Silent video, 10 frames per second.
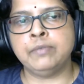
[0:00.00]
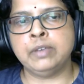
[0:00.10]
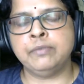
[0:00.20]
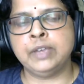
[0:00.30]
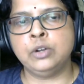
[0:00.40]

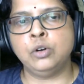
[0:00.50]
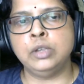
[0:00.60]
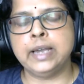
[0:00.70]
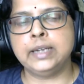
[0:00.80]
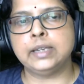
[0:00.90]
we know
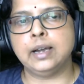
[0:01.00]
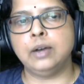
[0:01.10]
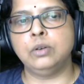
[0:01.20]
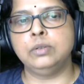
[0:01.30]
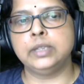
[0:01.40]
that
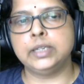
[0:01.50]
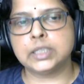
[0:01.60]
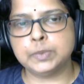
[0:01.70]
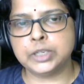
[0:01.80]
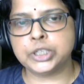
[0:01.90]
now the
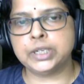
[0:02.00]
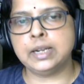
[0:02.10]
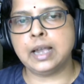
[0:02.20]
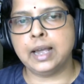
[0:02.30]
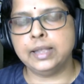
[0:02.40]
dispersion
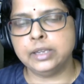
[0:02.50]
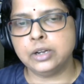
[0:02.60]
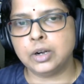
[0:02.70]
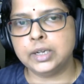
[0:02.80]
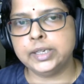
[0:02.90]
and the
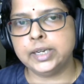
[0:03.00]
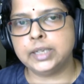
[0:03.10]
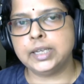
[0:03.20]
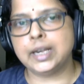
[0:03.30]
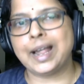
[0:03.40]

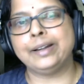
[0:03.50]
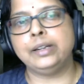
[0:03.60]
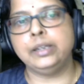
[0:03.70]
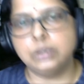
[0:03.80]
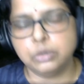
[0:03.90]
nonlinearity are
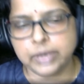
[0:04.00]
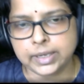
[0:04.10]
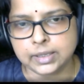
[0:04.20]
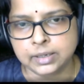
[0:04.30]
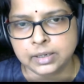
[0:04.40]
acting
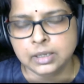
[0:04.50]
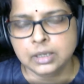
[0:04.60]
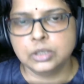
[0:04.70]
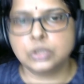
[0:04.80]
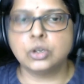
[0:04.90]
together.
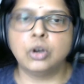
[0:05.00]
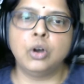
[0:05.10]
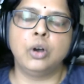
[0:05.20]
So